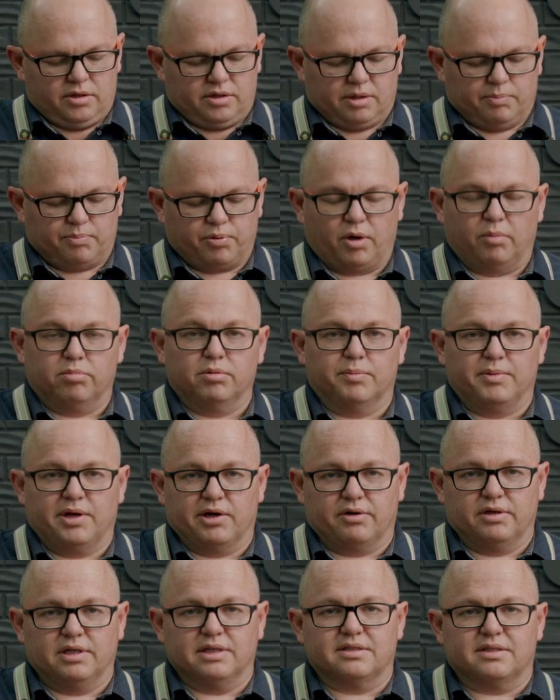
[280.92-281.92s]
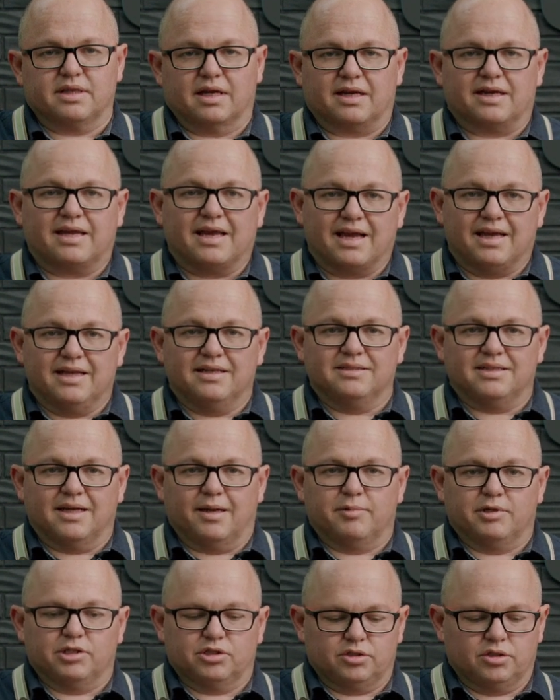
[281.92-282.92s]
the problem areas that can
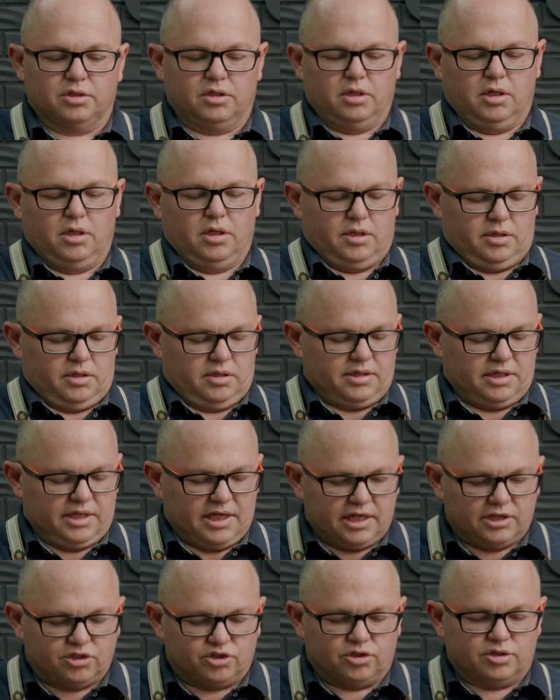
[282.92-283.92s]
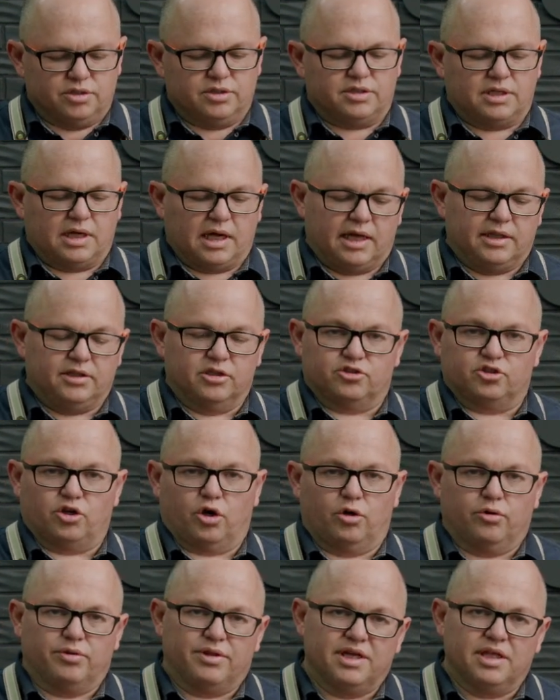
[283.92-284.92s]
damage the edges and the
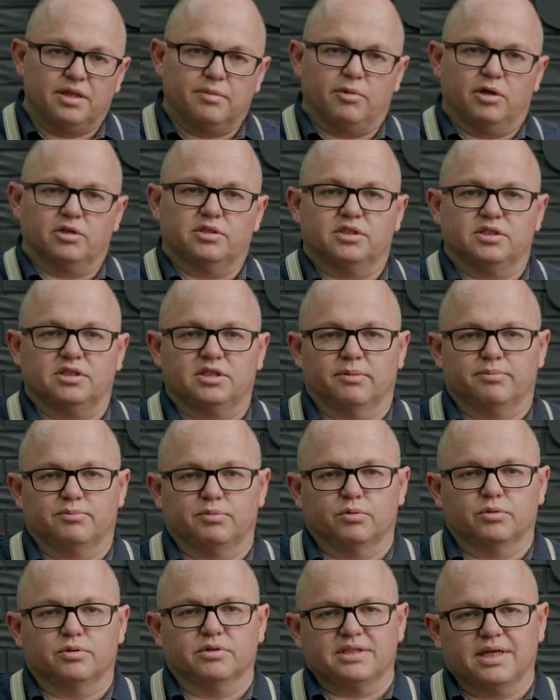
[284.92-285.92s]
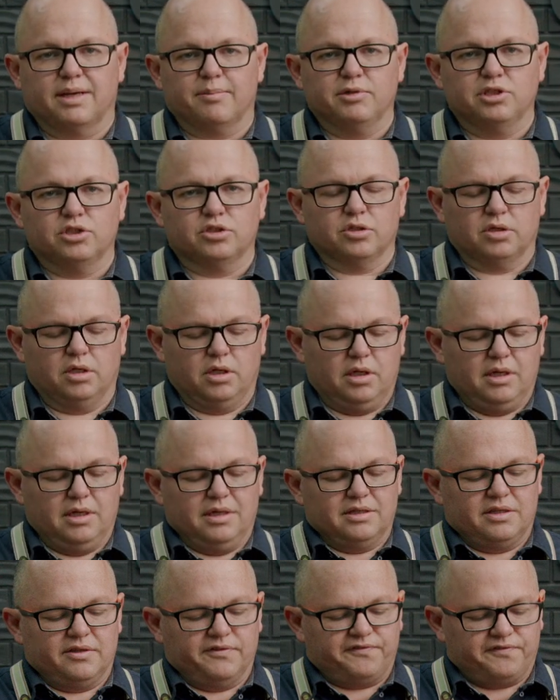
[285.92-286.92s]
toe. They're the most susceptible to damage.
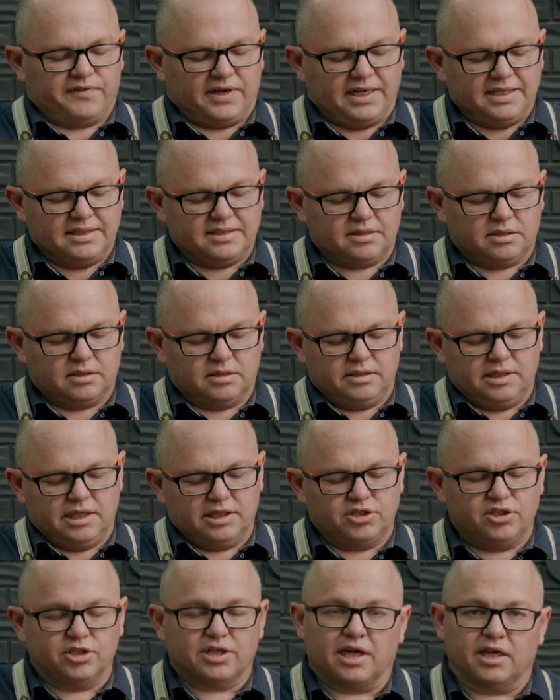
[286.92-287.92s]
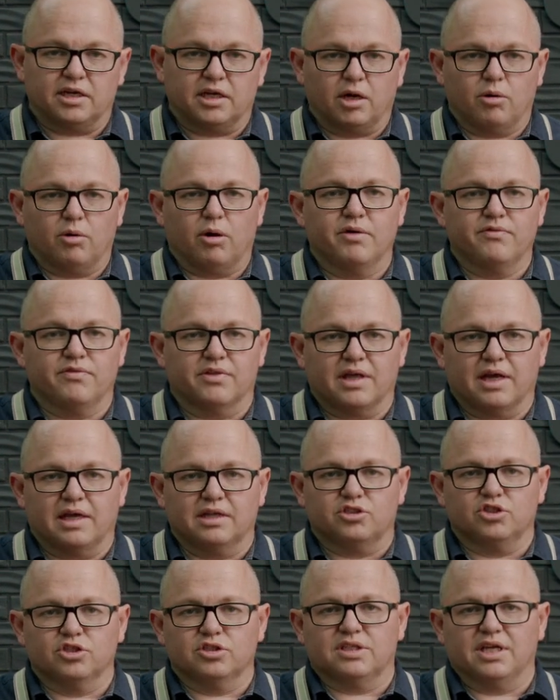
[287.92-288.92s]
The face, yes, you can go over
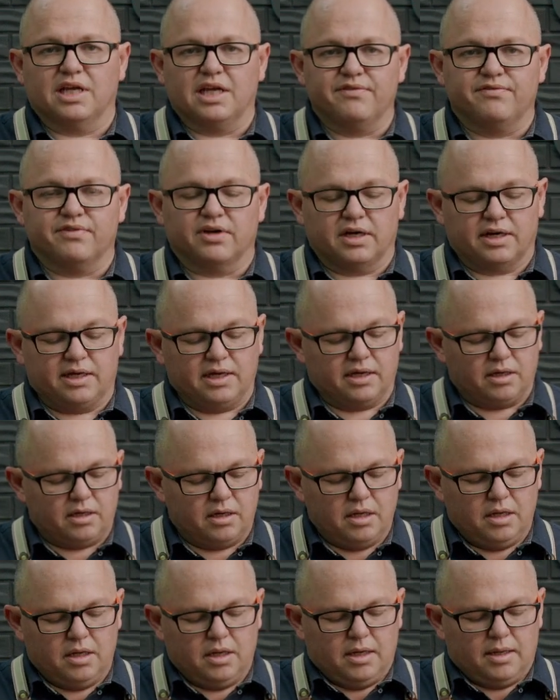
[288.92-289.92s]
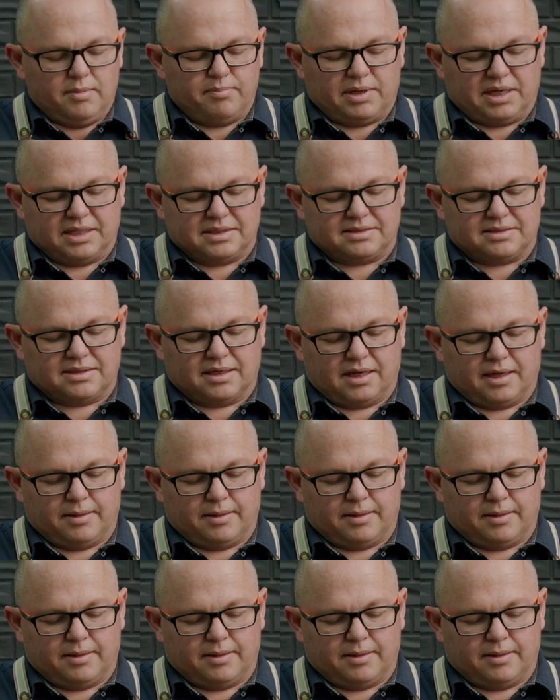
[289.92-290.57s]
that just to even it out, but